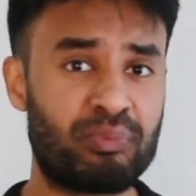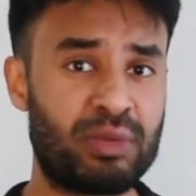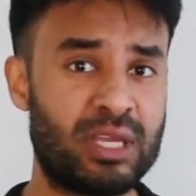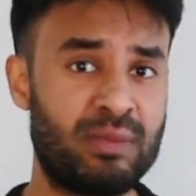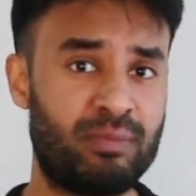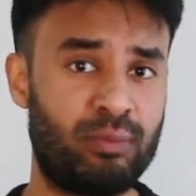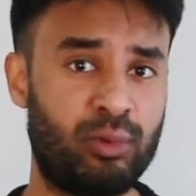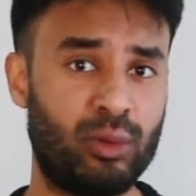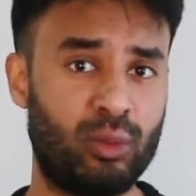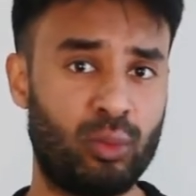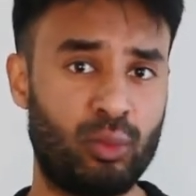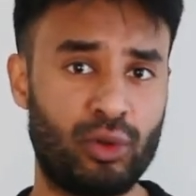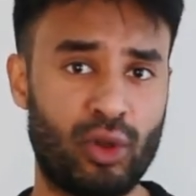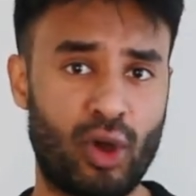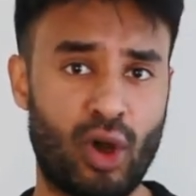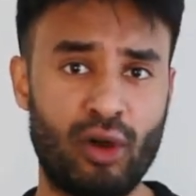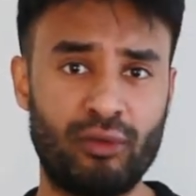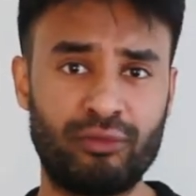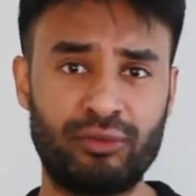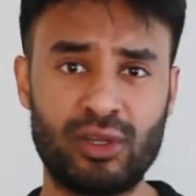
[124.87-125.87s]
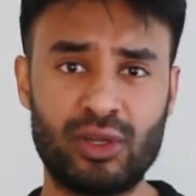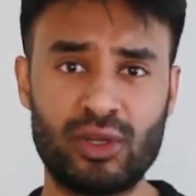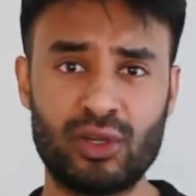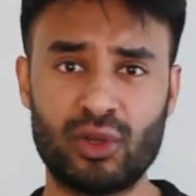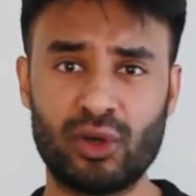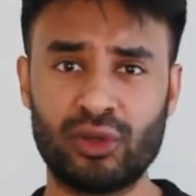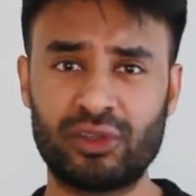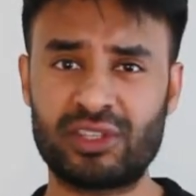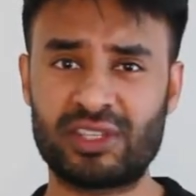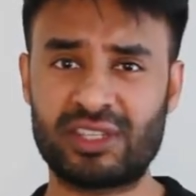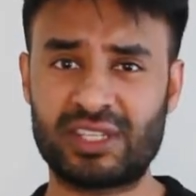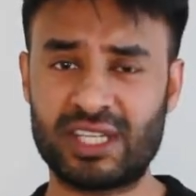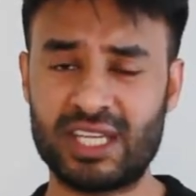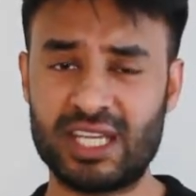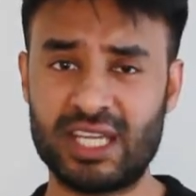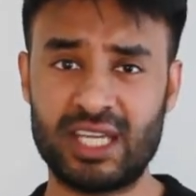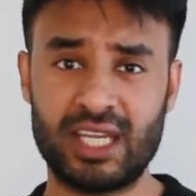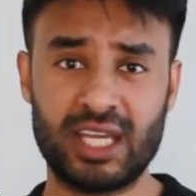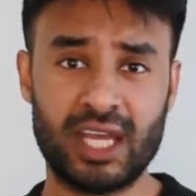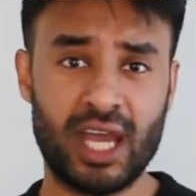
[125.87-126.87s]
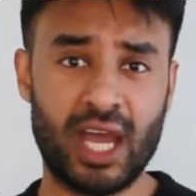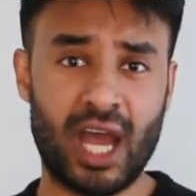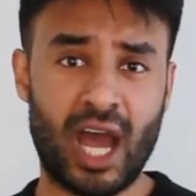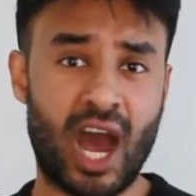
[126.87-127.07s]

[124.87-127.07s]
people would often not see